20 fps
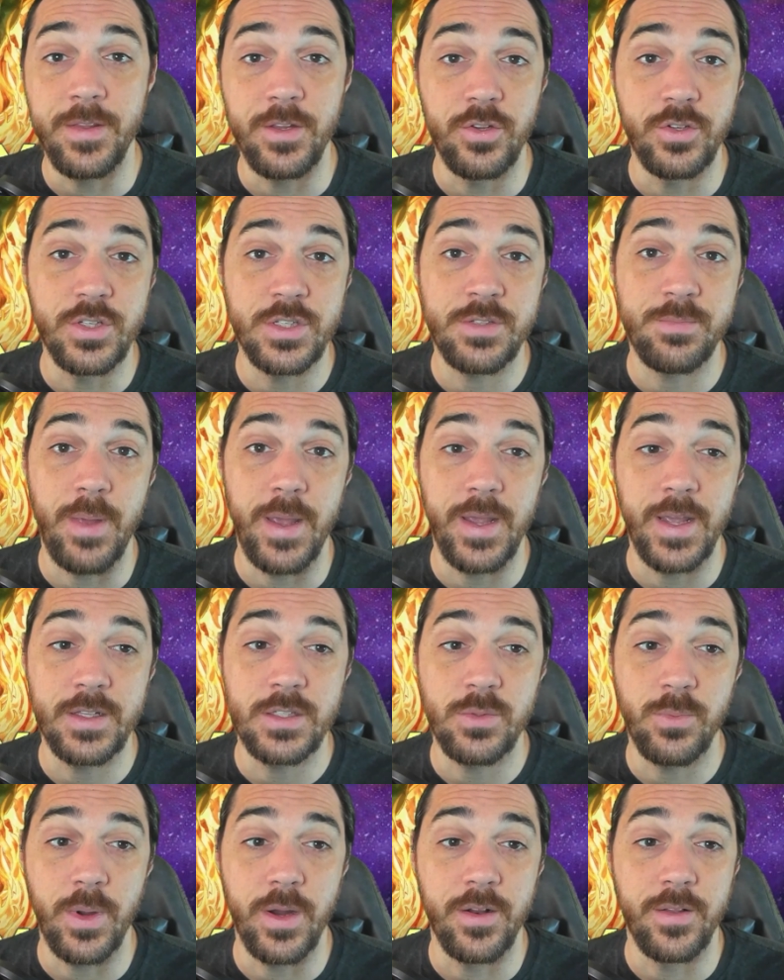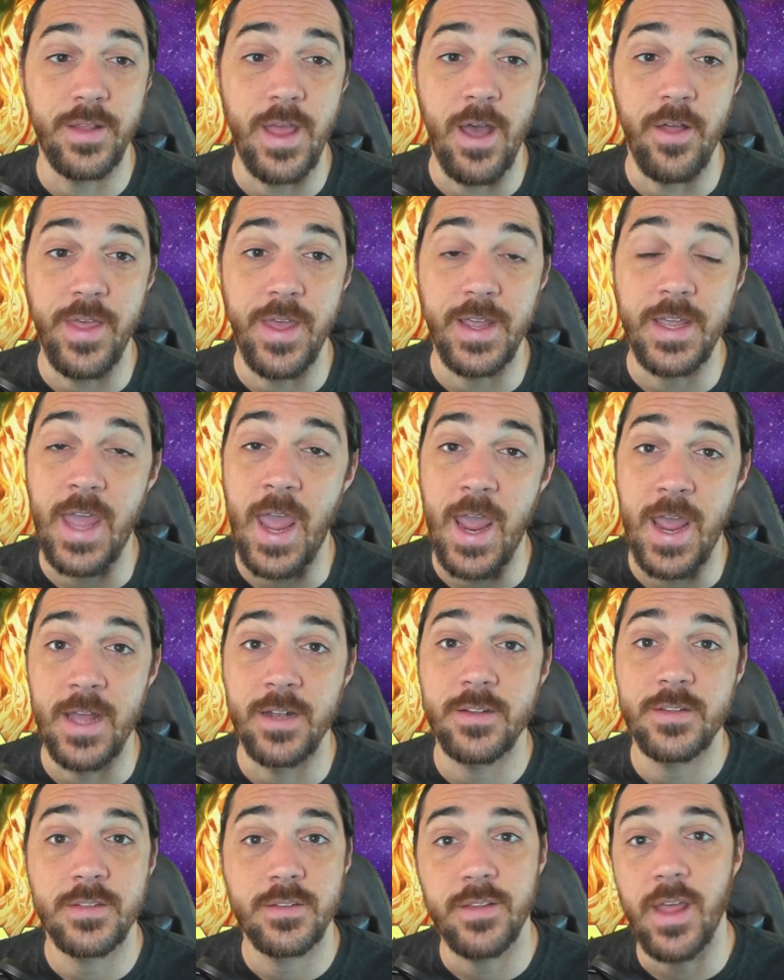and you just make it to where now they
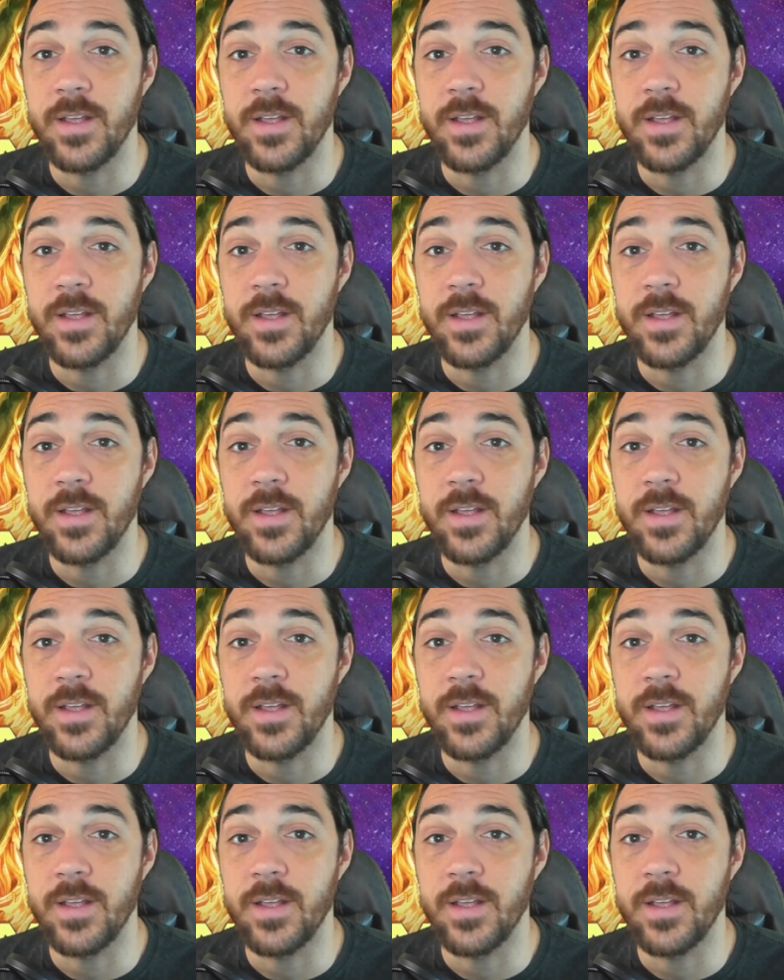can't,